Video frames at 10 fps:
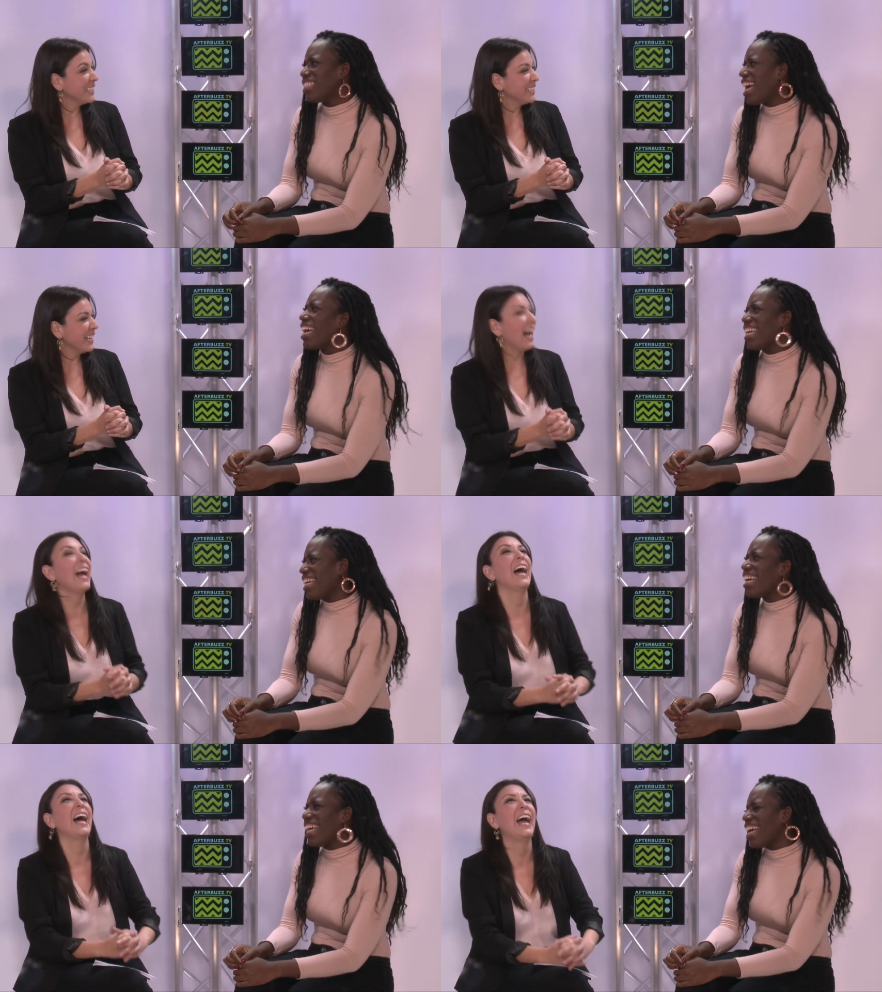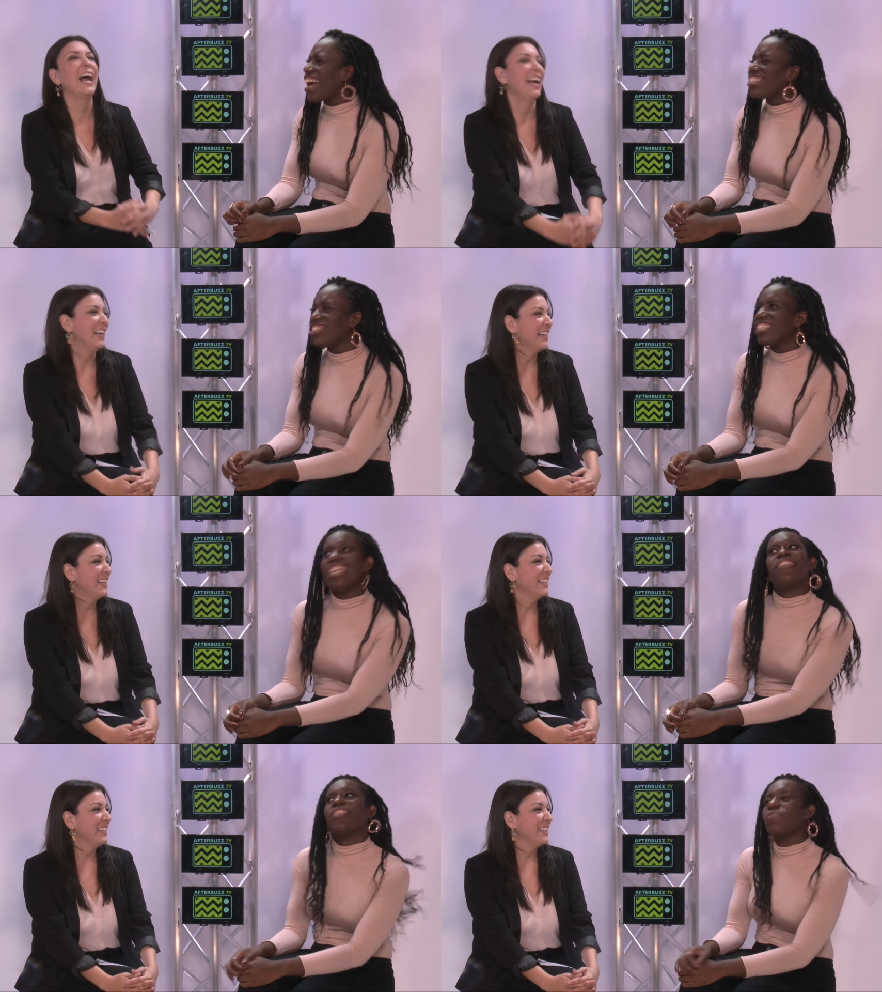Speaker 1: Yeah, yeah, yeah, yeah, yeah. She's
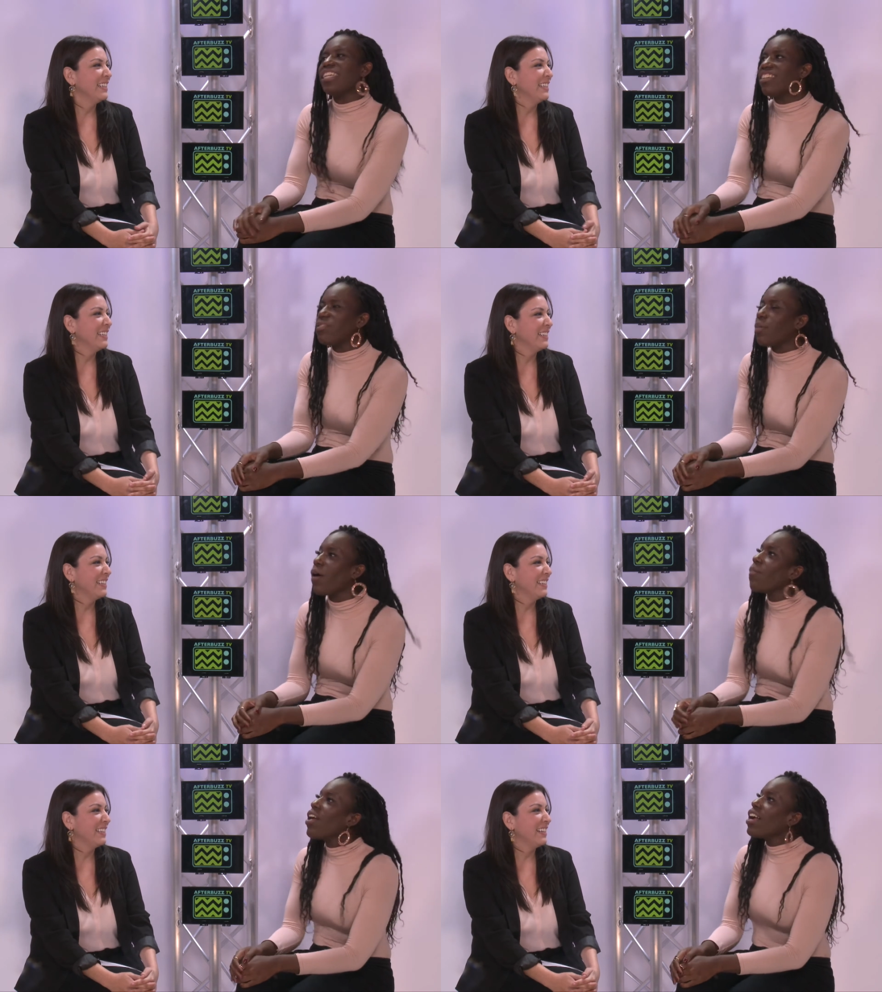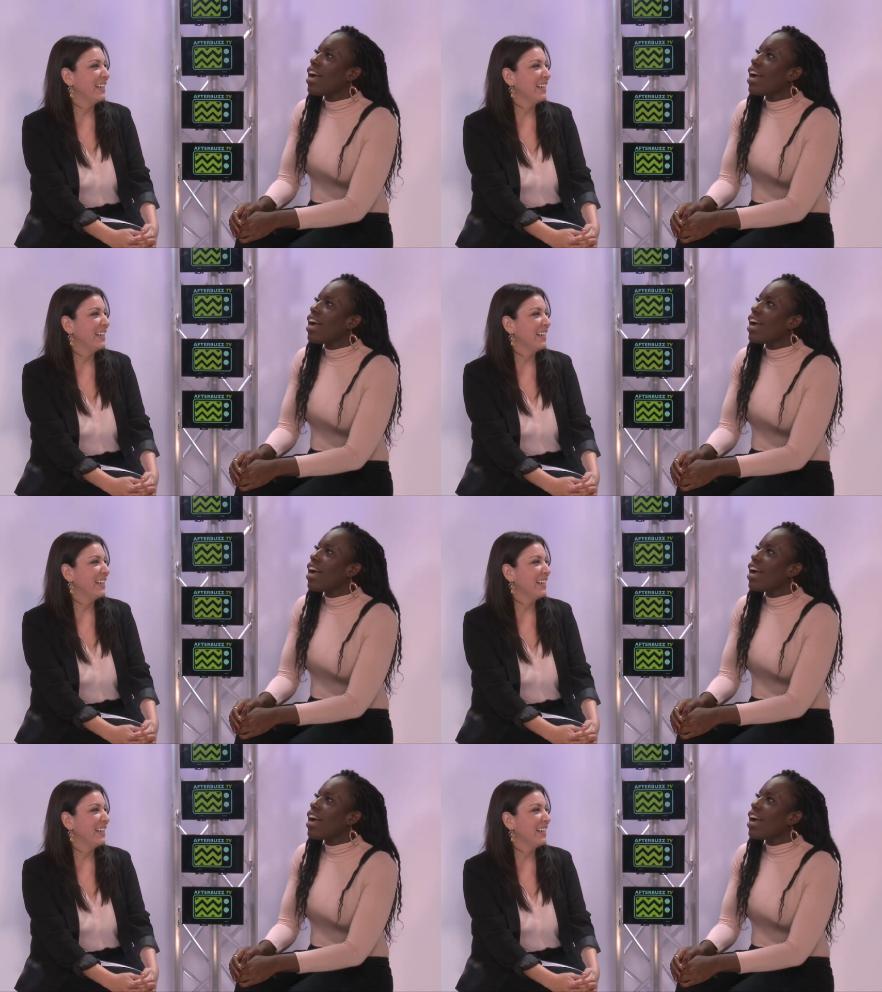definitely based off of my mom.